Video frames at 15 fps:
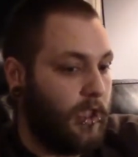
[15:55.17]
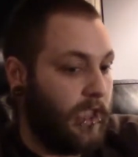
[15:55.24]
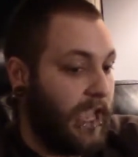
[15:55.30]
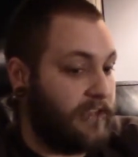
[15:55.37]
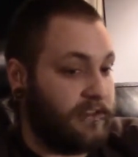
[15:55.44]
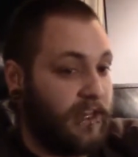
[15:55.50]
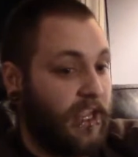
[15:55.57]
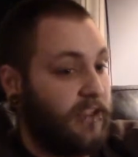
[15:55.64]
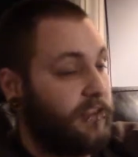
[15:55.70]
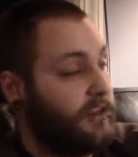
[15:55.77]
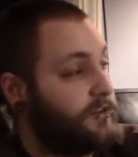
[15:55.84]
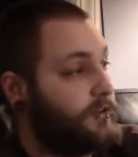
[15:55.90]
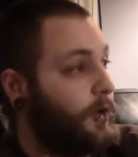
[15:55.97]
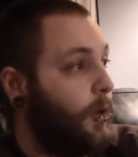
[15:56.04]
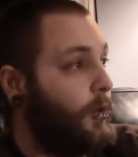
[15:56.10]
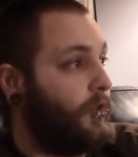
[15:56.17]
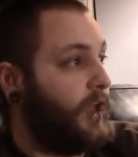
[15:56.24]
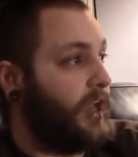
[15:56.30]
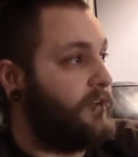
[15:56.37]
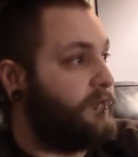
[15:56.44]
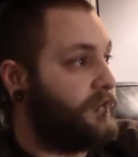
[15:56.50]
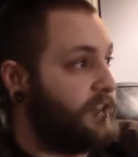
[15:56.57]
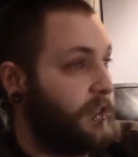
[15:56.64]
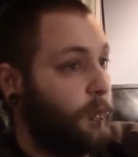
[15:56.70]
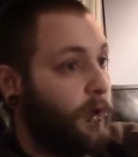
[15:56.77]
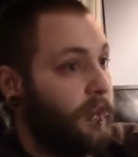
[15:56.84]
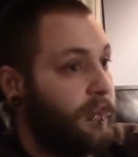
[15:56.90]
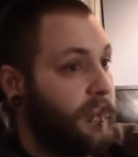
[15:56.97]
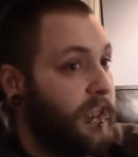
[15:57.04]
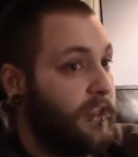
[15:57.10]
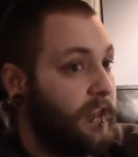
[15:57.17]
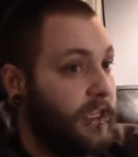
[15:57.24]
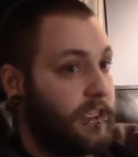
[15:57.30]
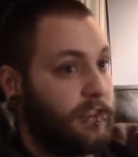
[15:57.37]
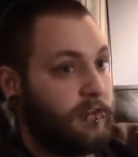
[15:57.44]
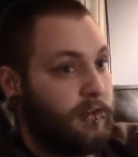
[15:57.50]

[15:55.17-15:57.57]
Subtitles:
as an atheist your whole life, see one thing like,